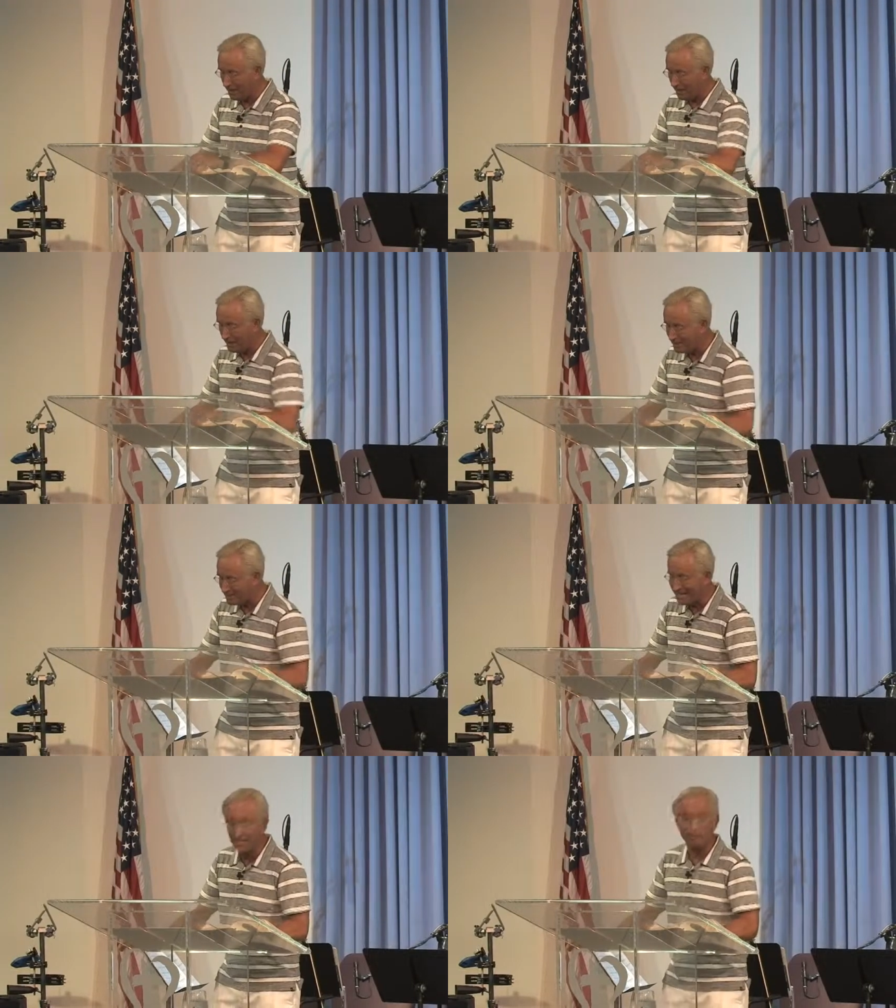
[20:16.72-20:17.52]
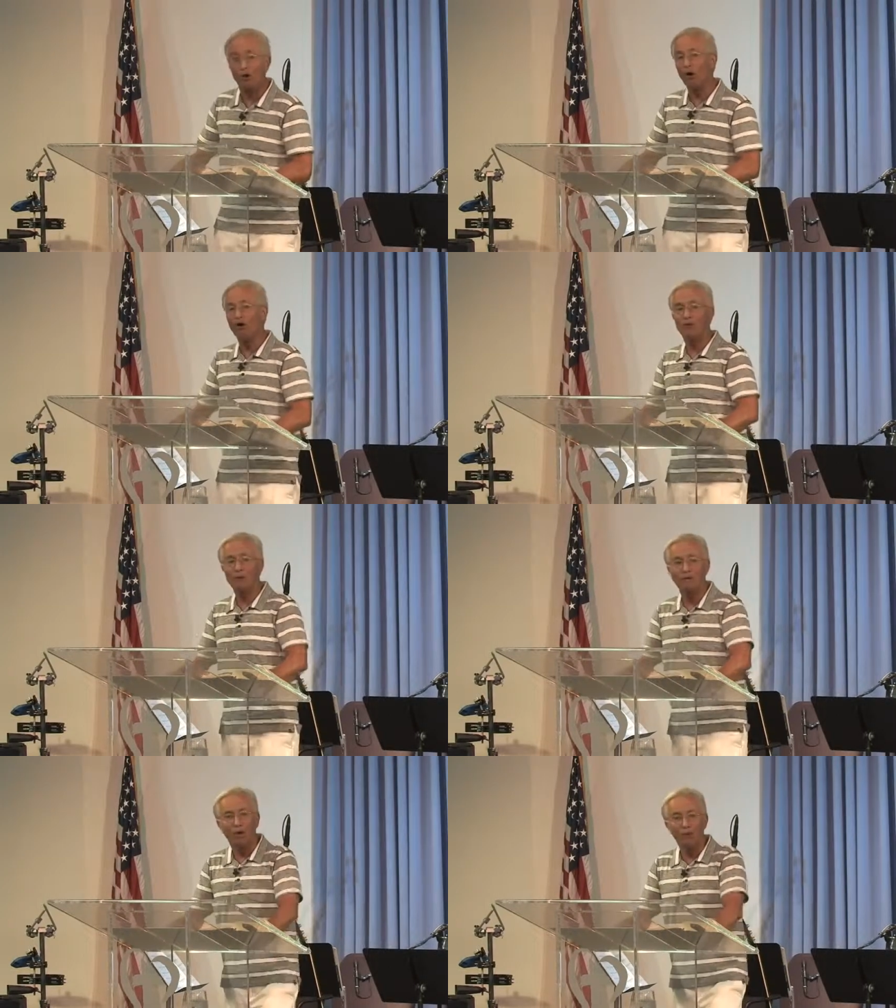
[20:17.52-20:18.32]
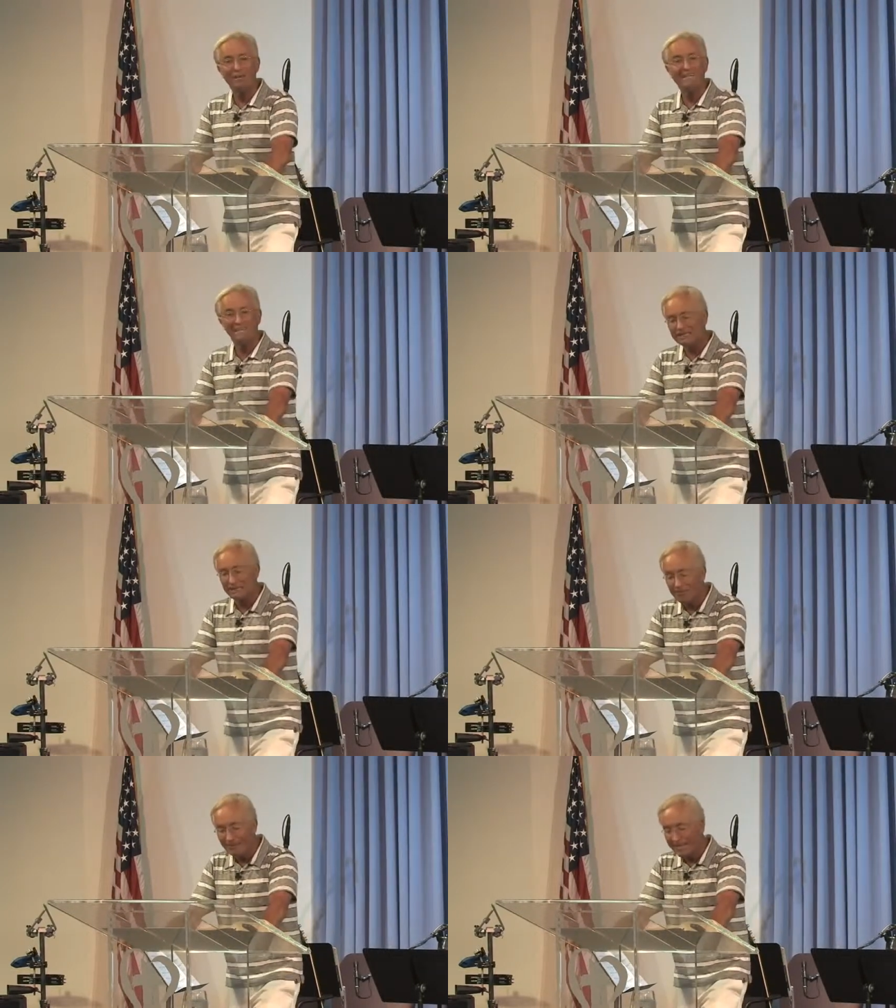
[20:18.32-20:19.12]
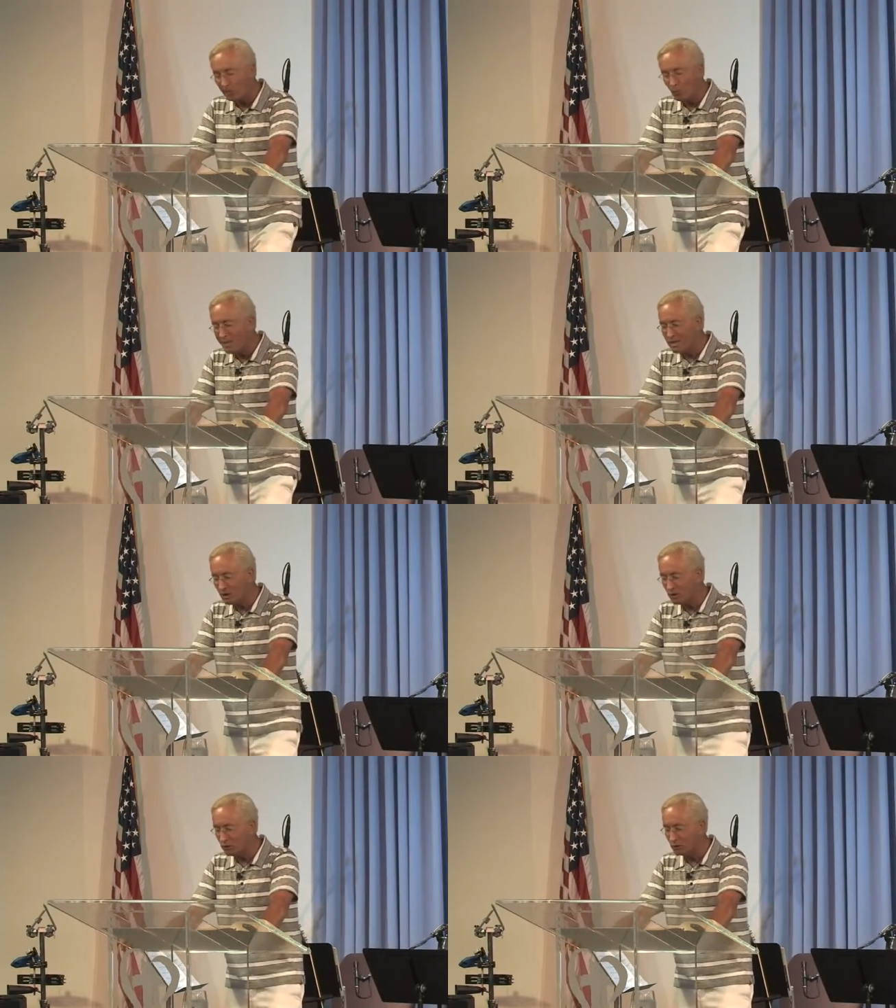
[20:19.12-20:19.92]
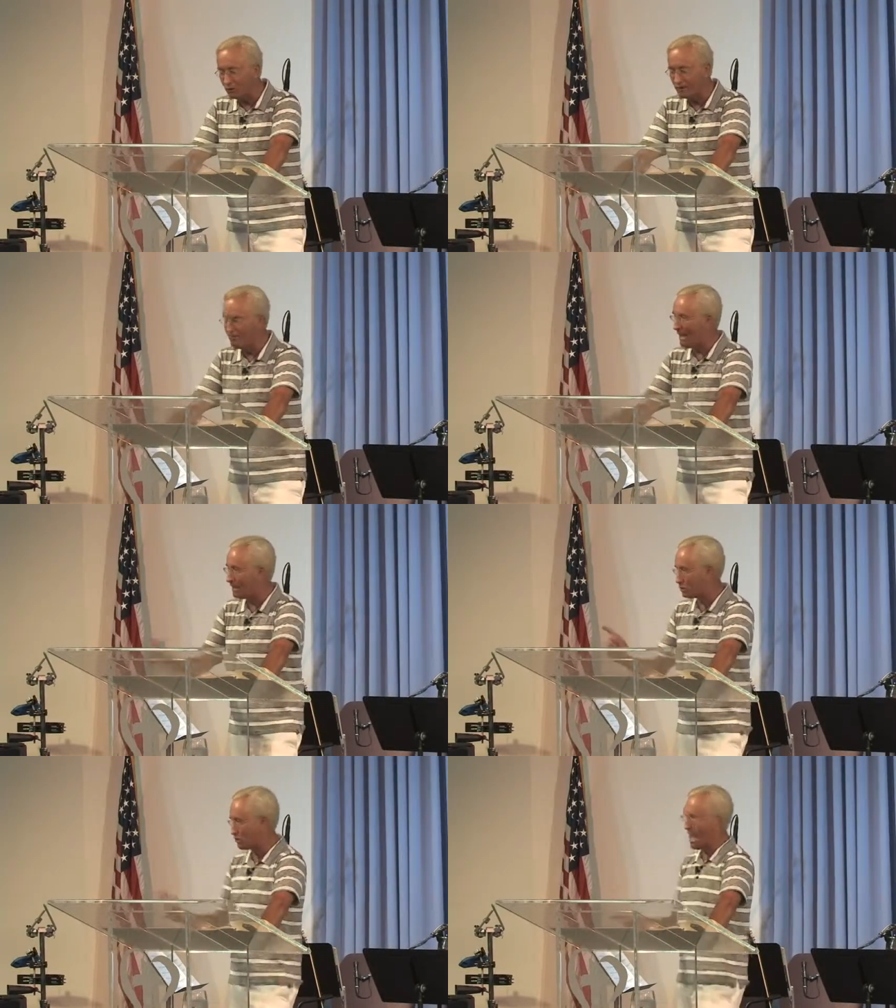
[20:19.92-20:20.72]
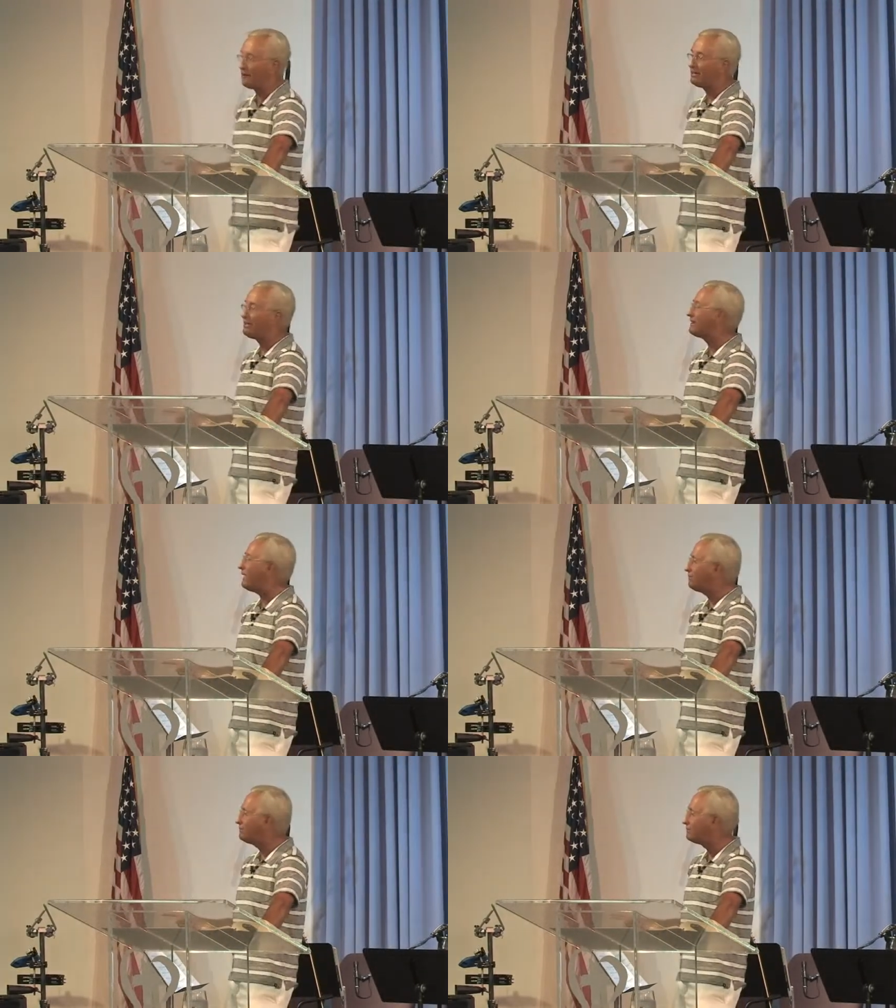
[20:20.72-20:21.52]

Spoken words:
He said, in Rome, we eliminate weak children by drowning them,